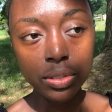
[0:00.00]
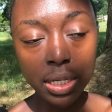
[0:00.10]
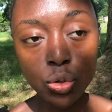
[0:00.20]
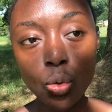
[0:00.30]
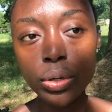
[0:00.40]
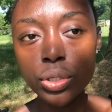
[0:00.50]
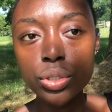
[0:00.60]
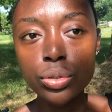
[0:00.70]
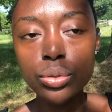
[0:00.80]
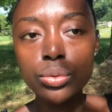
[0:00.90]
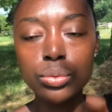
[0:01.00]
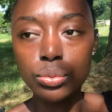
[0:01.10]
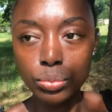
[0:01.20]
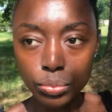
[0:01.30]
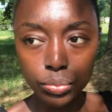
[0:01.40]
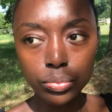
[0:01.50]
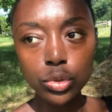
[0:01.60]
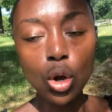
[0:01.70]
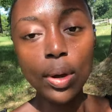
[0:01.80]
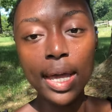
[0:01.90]
in order to
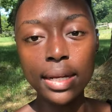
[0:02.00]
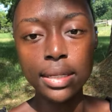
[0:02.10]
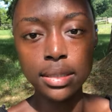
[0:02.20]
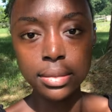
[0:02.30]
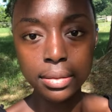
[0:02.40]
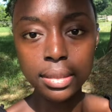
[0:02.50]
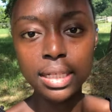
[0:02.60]
go ahead and,